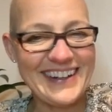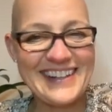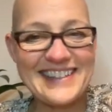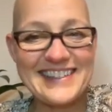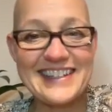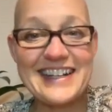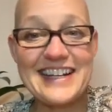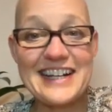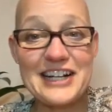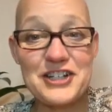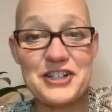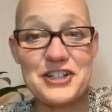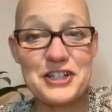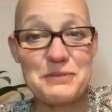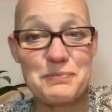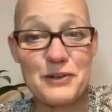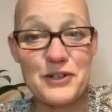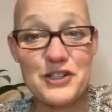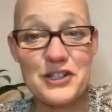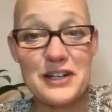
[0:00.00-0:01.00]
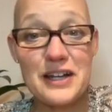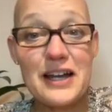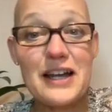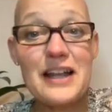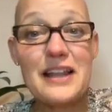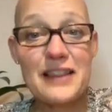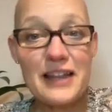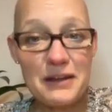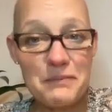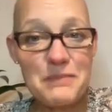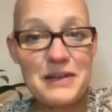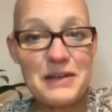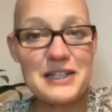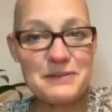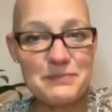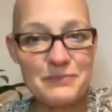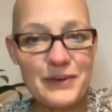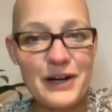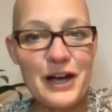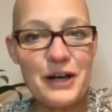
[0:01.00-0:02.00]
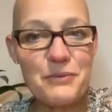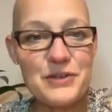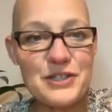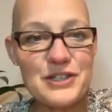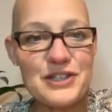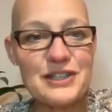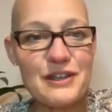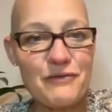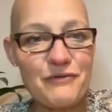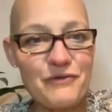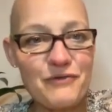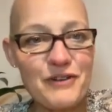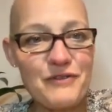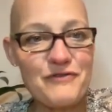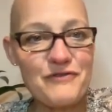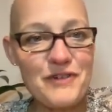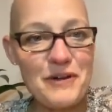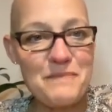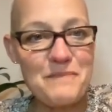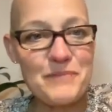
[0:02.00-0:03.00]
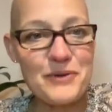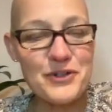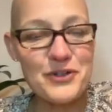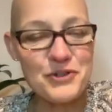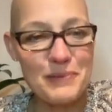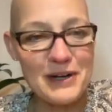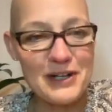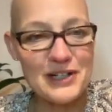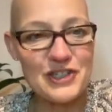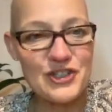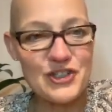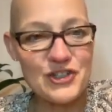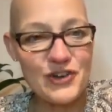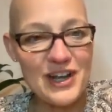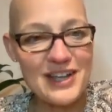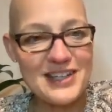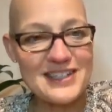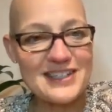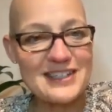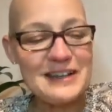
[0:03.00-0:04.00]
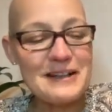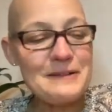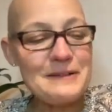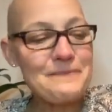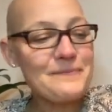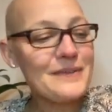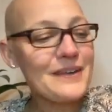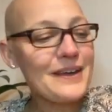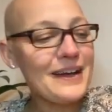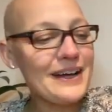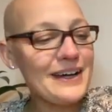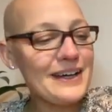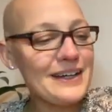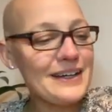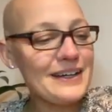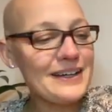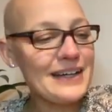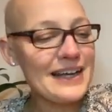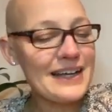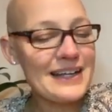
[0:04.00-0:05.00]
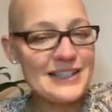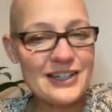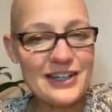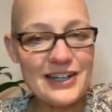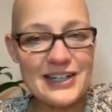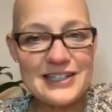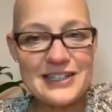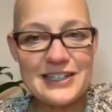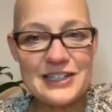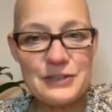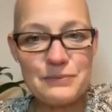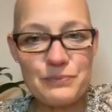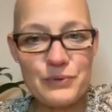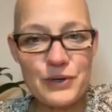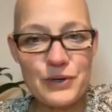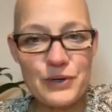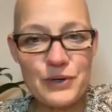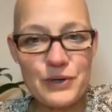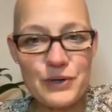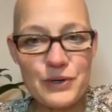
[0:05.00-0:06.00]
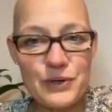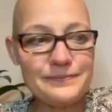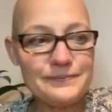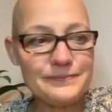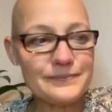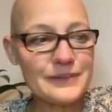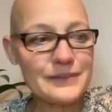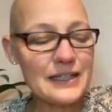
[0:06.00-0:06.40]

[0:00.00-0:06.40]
that's an English expression. That means I was suffering from post traumatic stress, uh, anxiety, depression.